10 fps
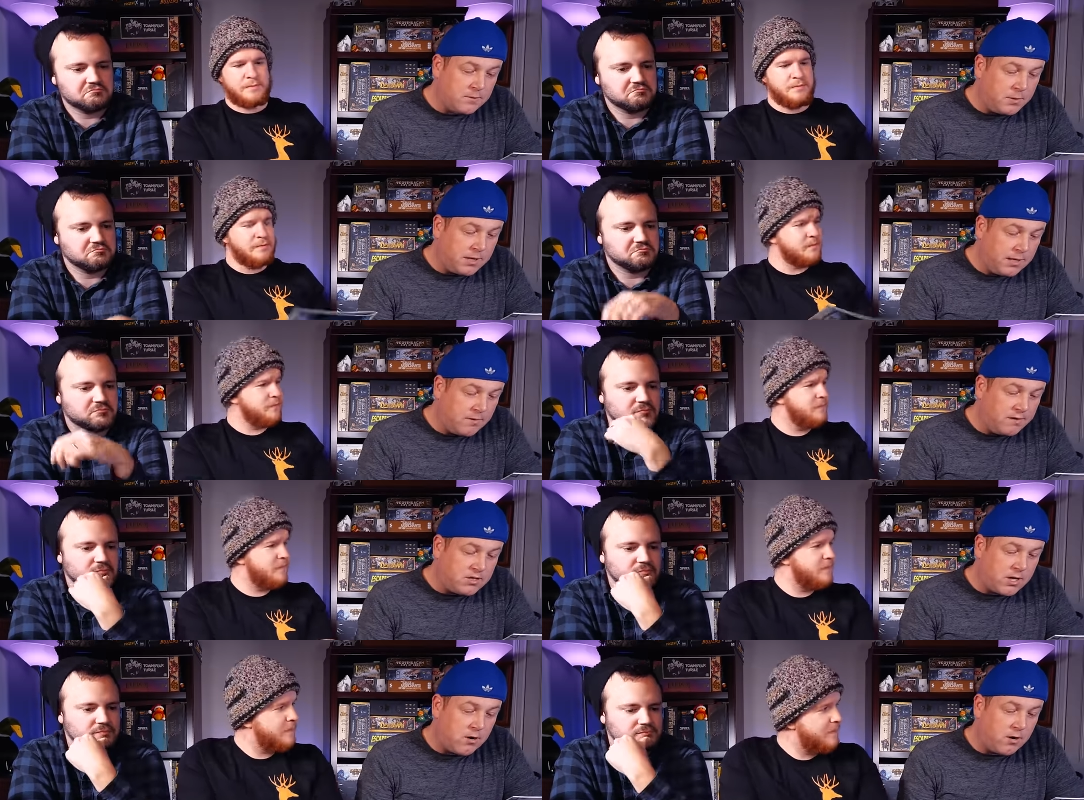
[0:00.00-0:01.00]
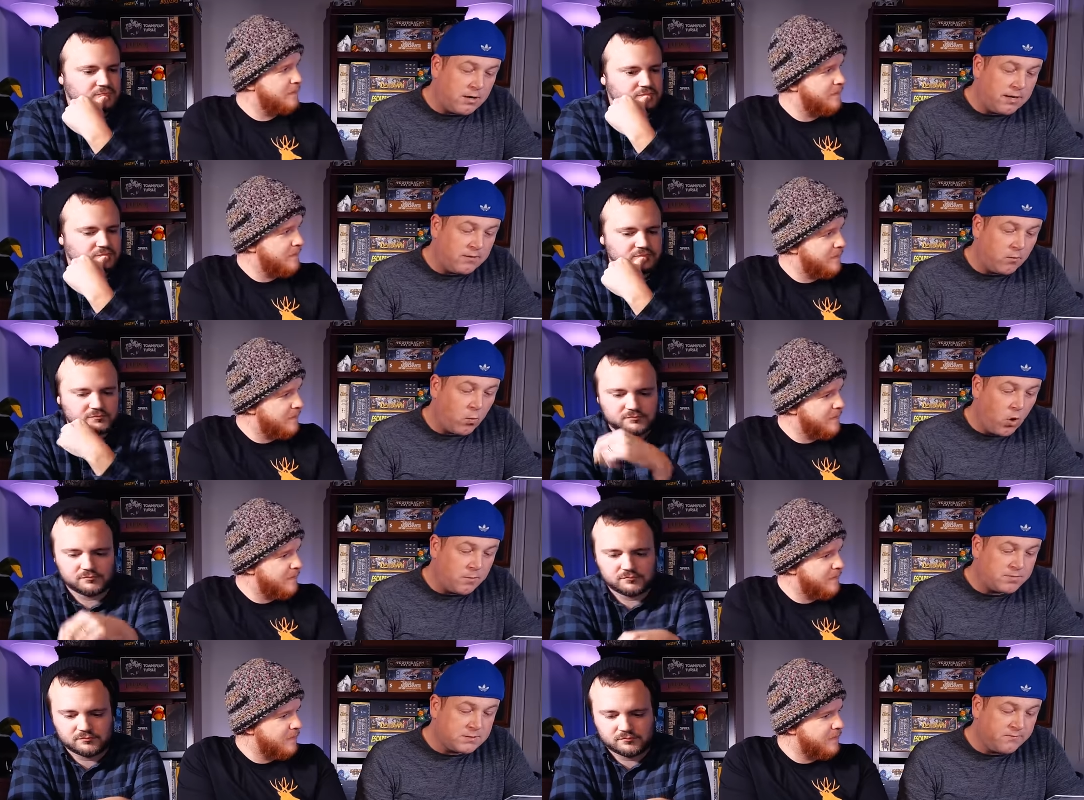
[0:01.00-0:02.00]
Speaker 1: At the beginning of each era, in the
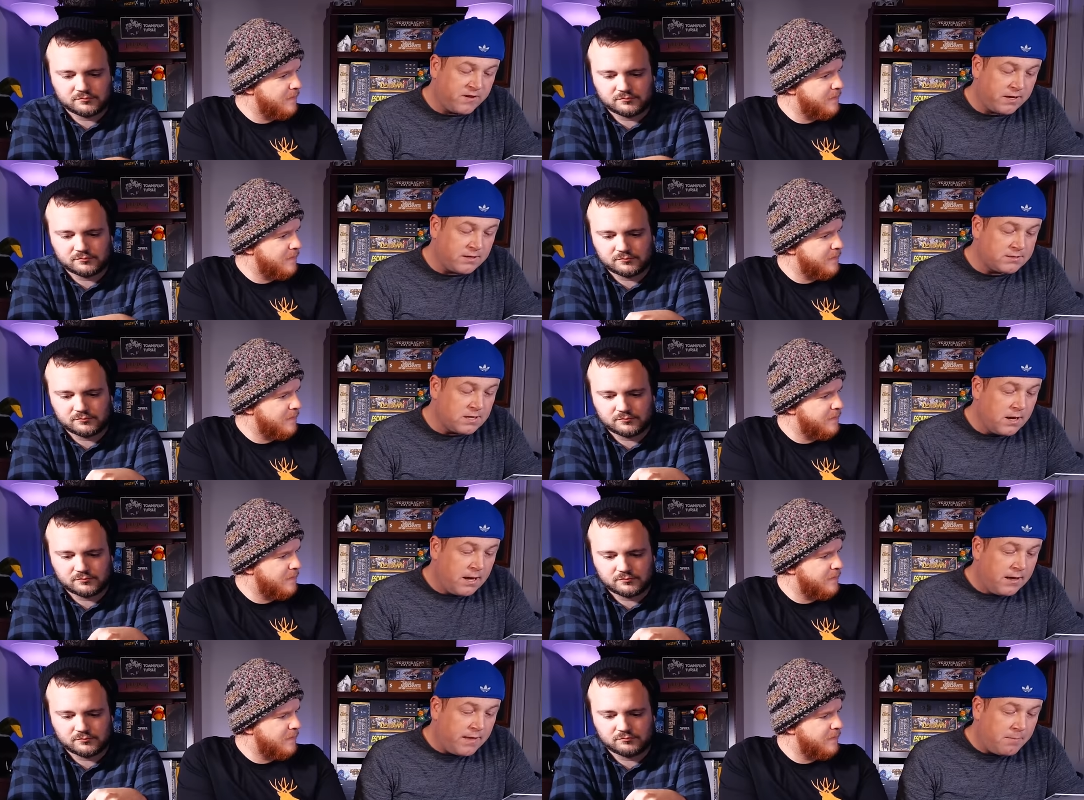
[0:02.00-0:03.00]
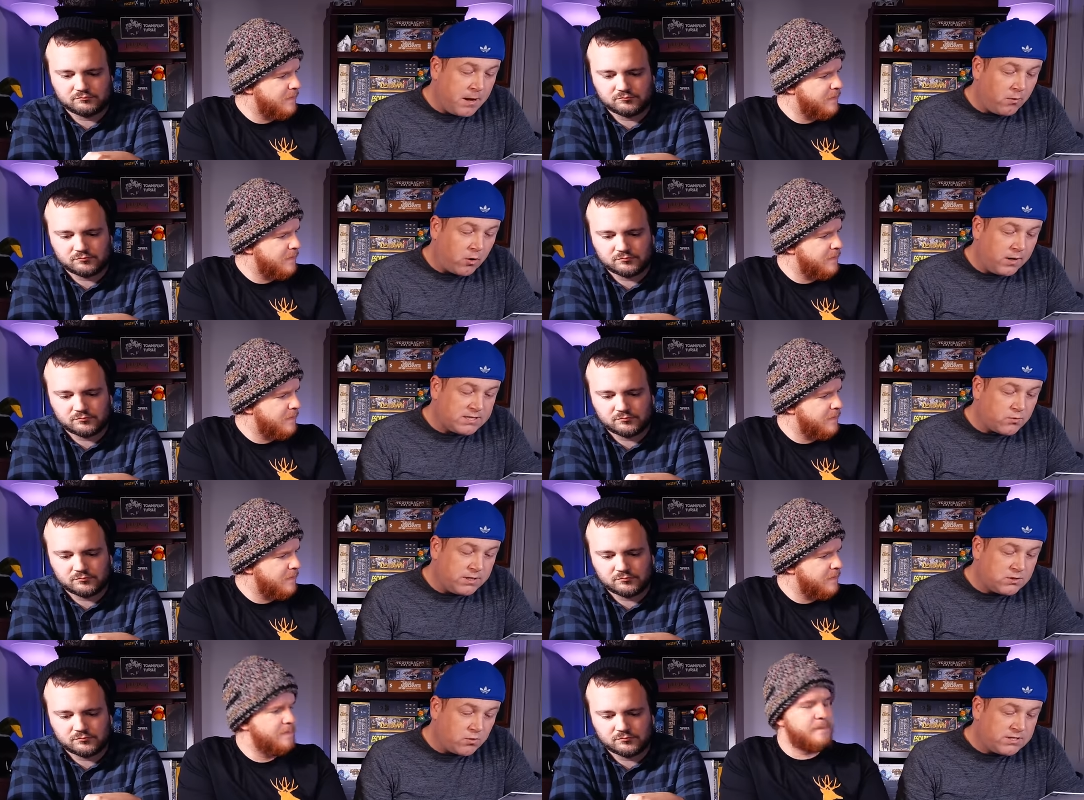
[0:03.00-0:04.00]
warps phase, they may request
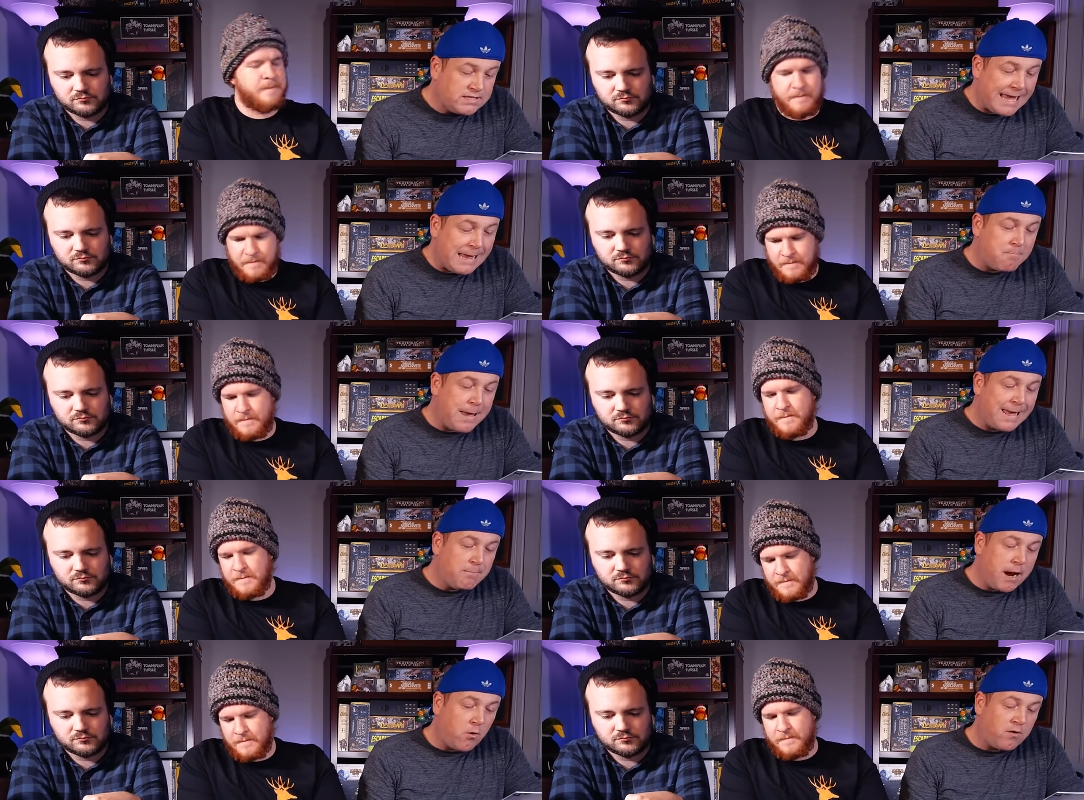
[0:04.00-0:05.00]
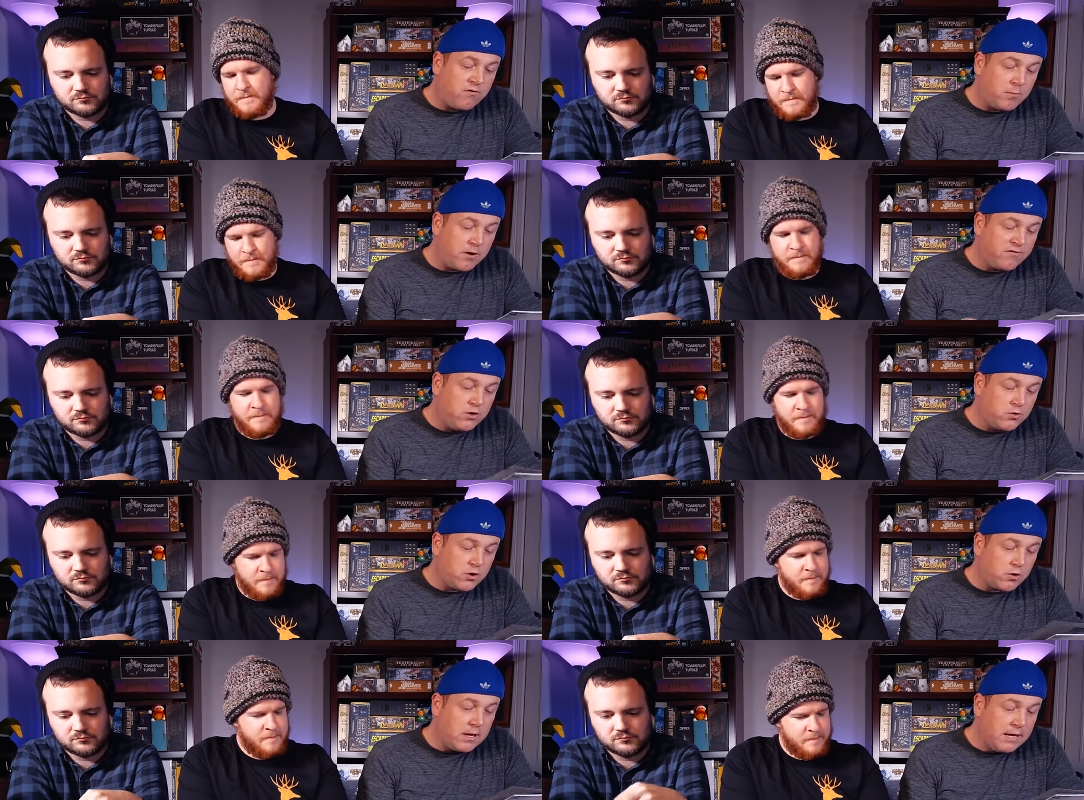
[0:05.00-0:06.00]
resources and manpower from their
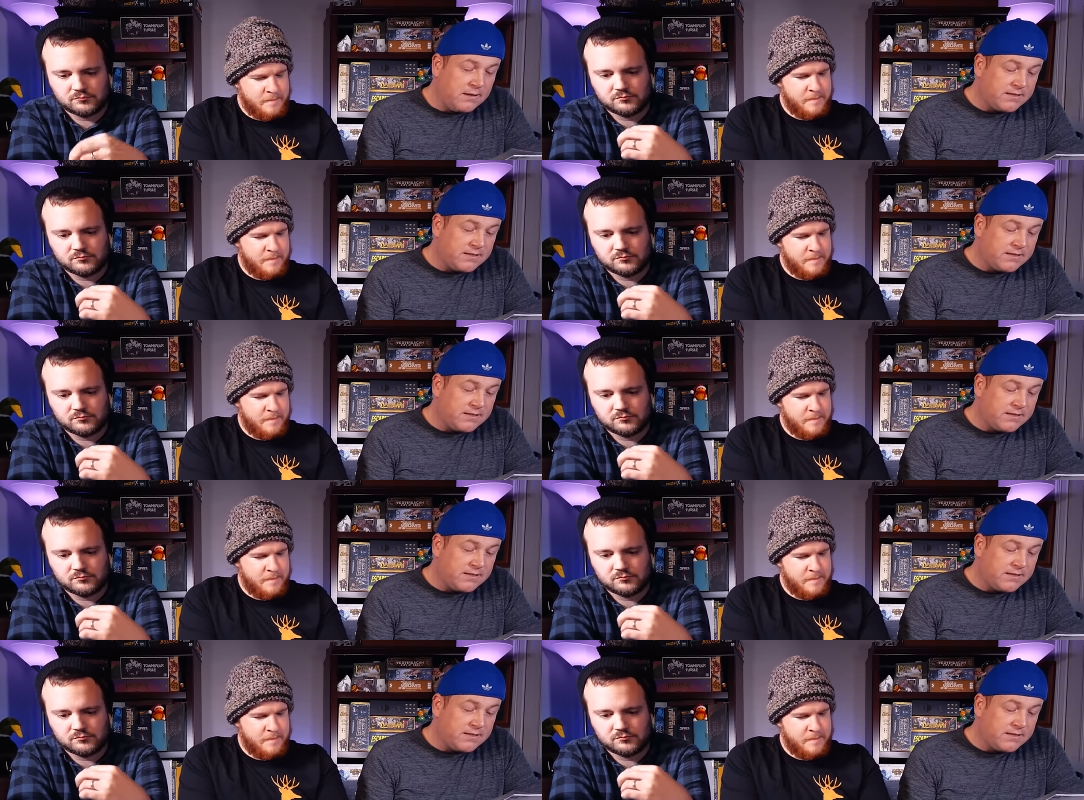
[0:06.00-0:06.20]
future.